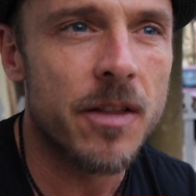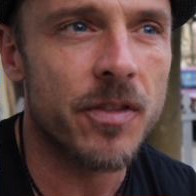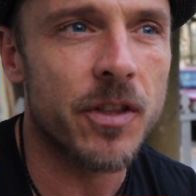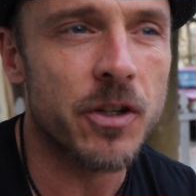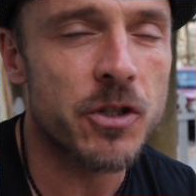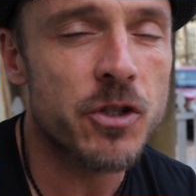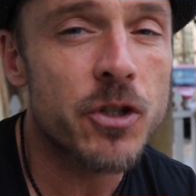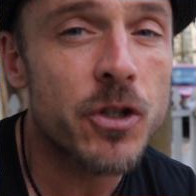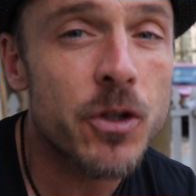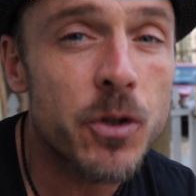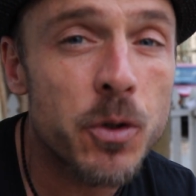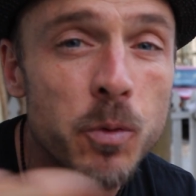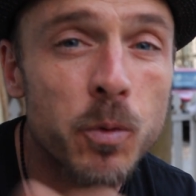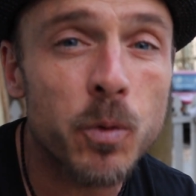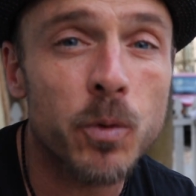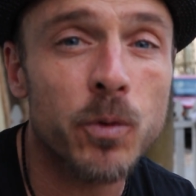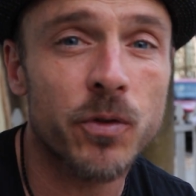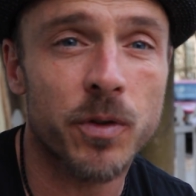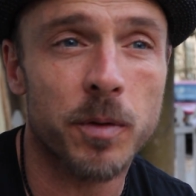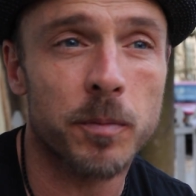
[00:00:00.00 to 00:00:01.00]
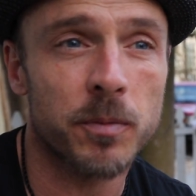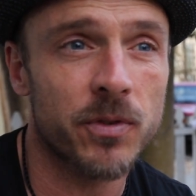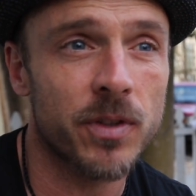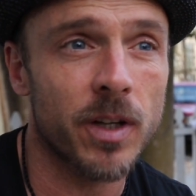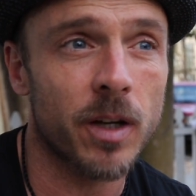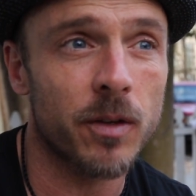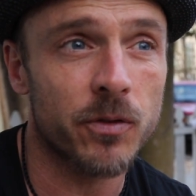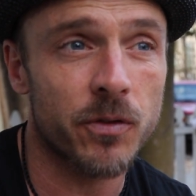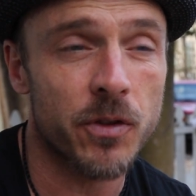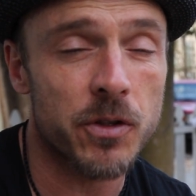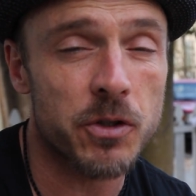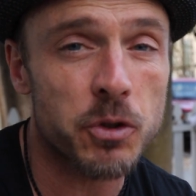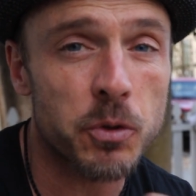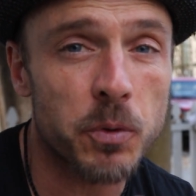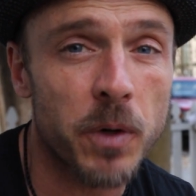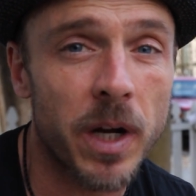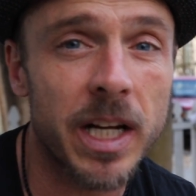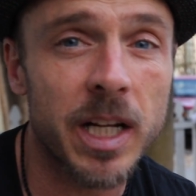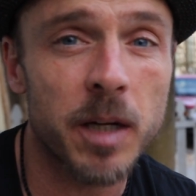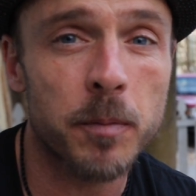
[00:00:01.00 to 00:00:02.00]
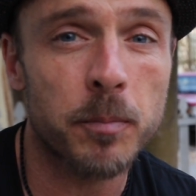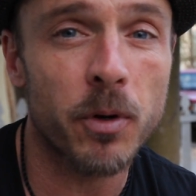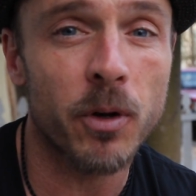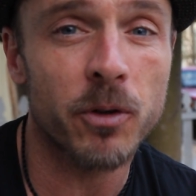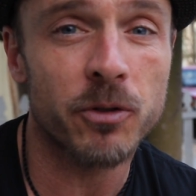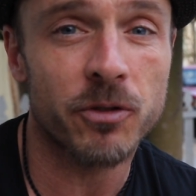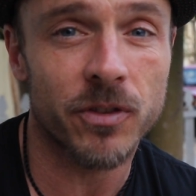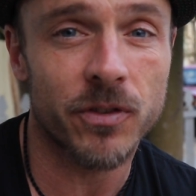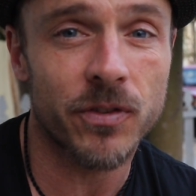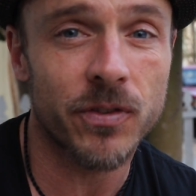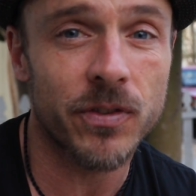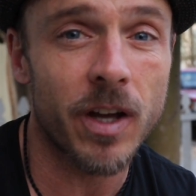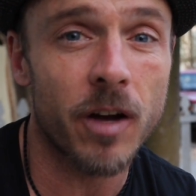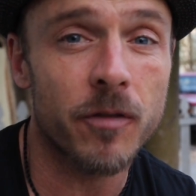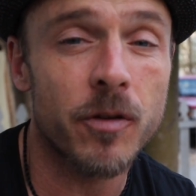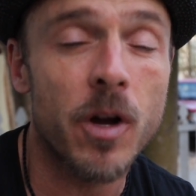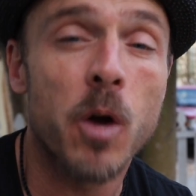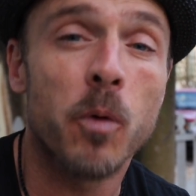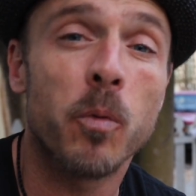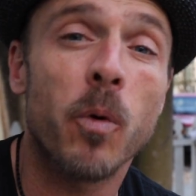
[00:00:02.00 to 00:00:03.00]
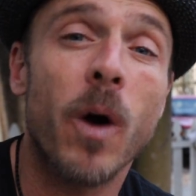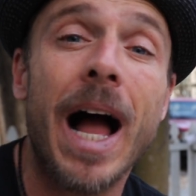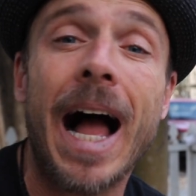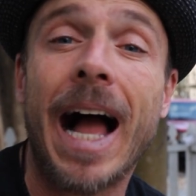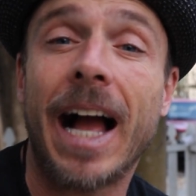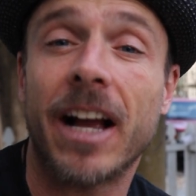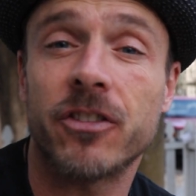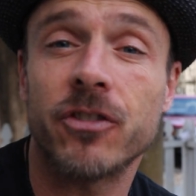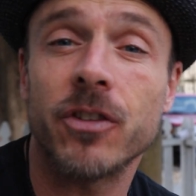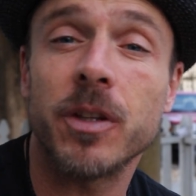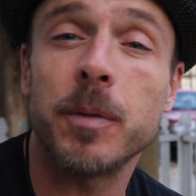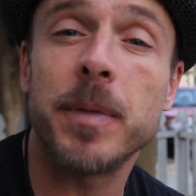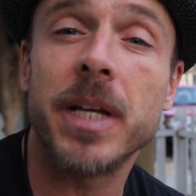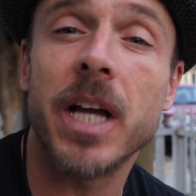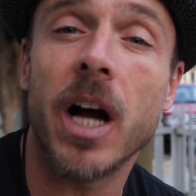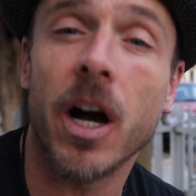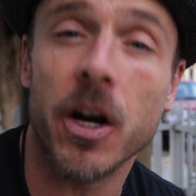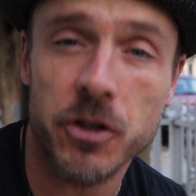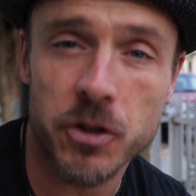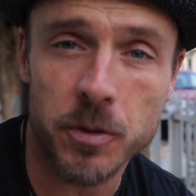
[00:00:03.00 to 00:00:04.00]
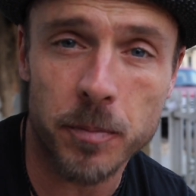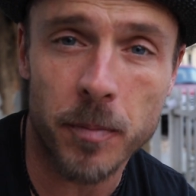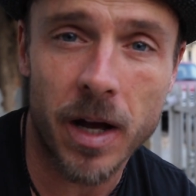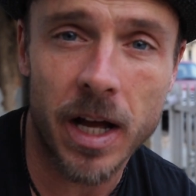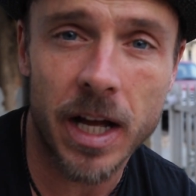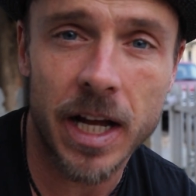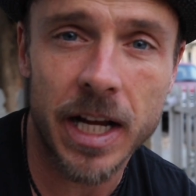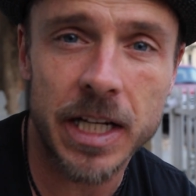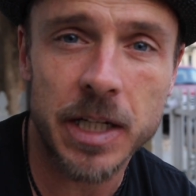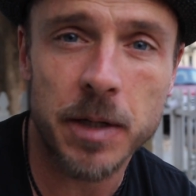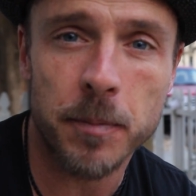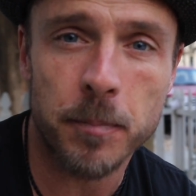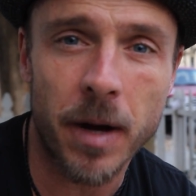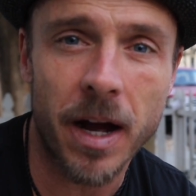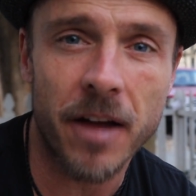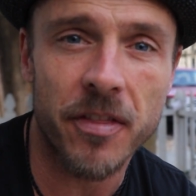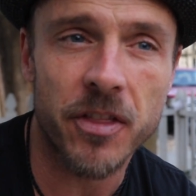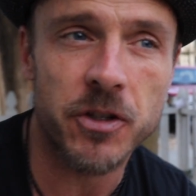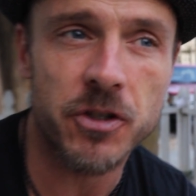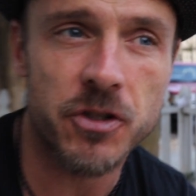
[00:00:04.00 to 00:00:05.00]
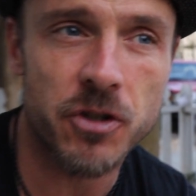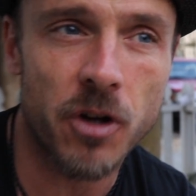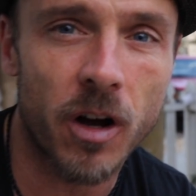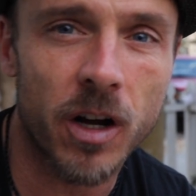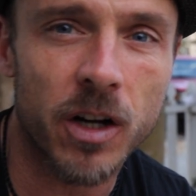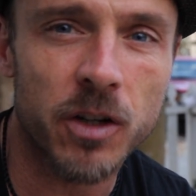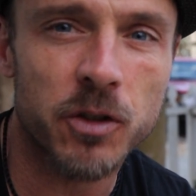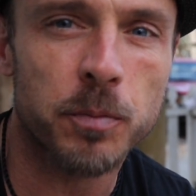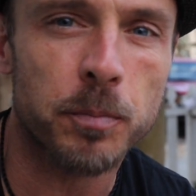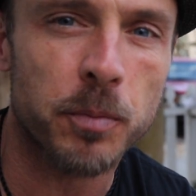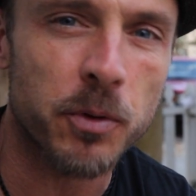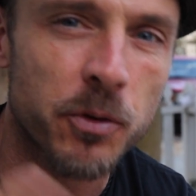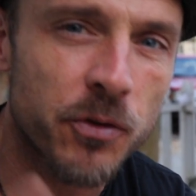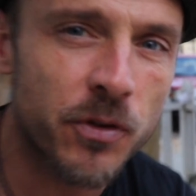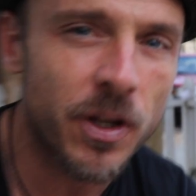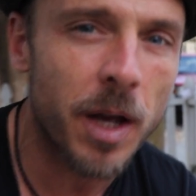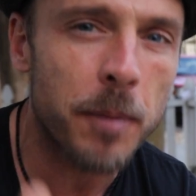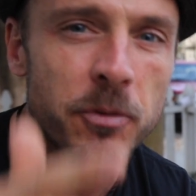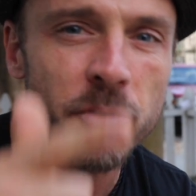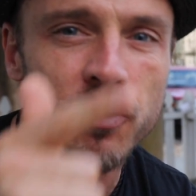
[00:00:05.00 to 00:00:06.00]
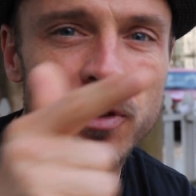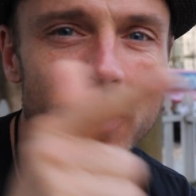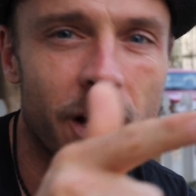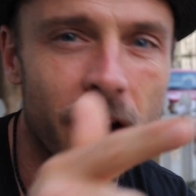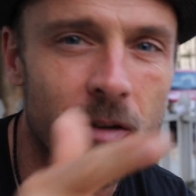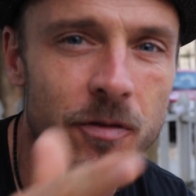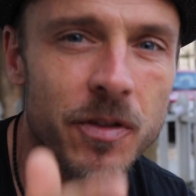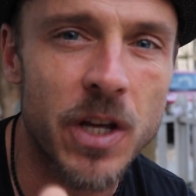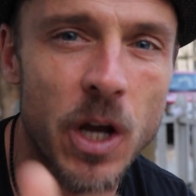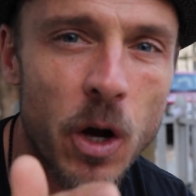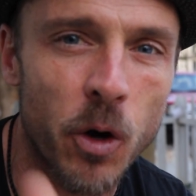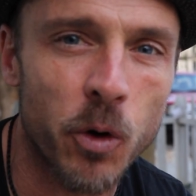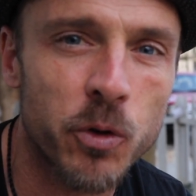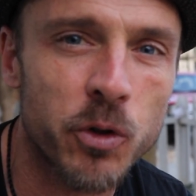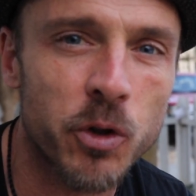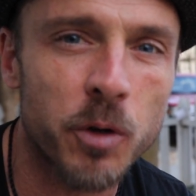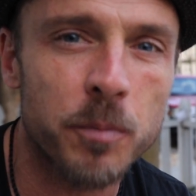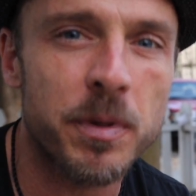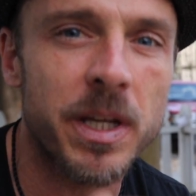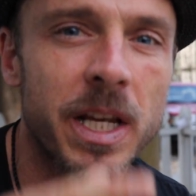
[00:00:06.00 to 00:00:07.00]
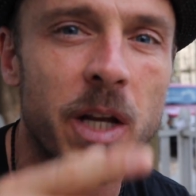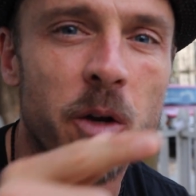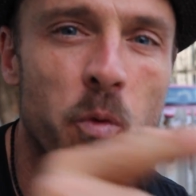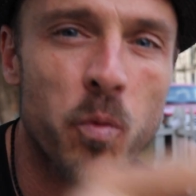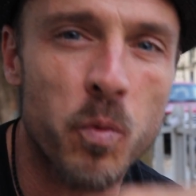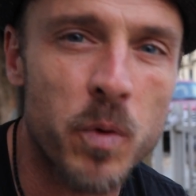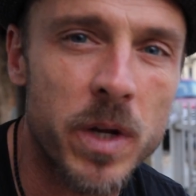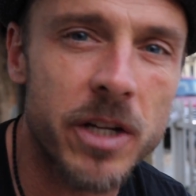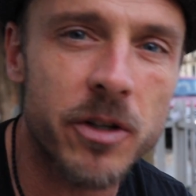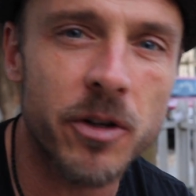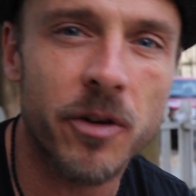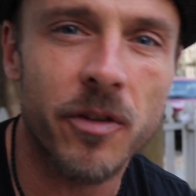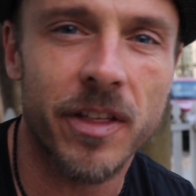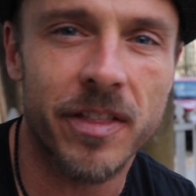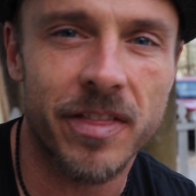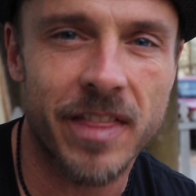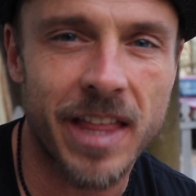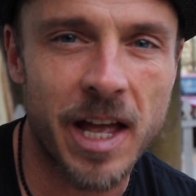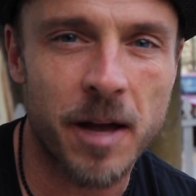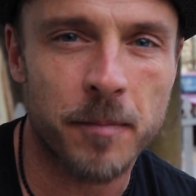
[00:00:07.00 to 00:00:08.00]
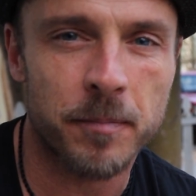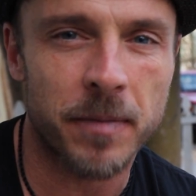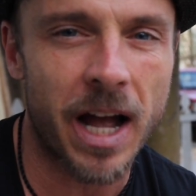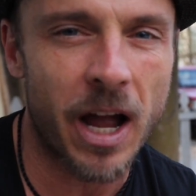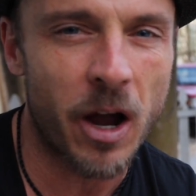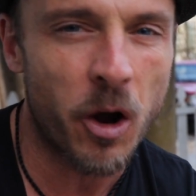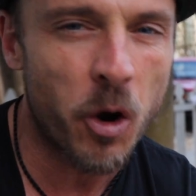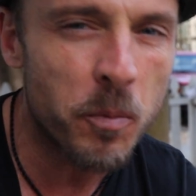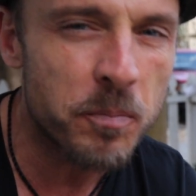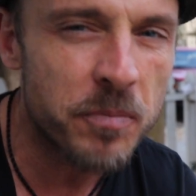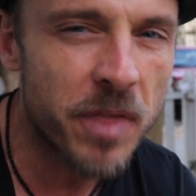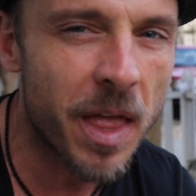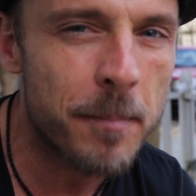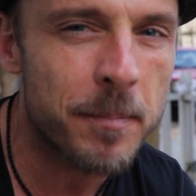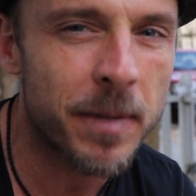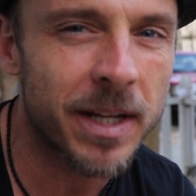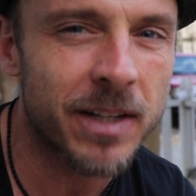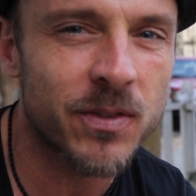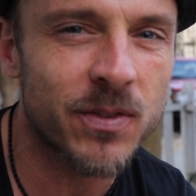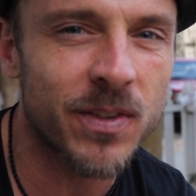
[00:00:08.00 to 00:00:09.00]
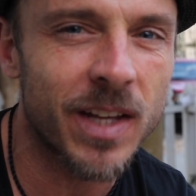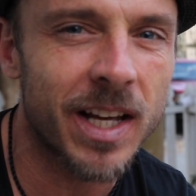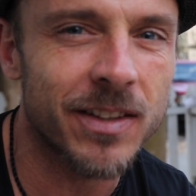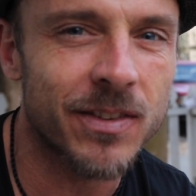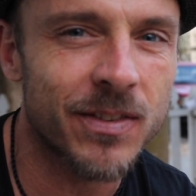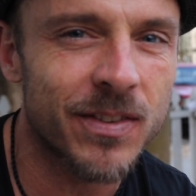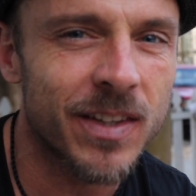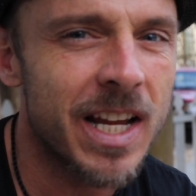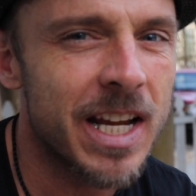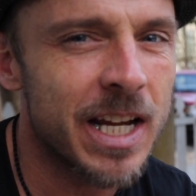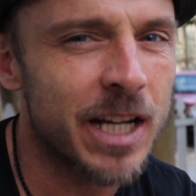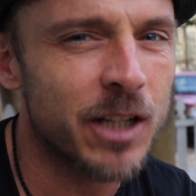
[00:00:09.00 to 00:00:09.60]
the tools themselves, the training approach itself will actually be undermined by the dog's perception of the owner being weaker than them. I hope that makes sense.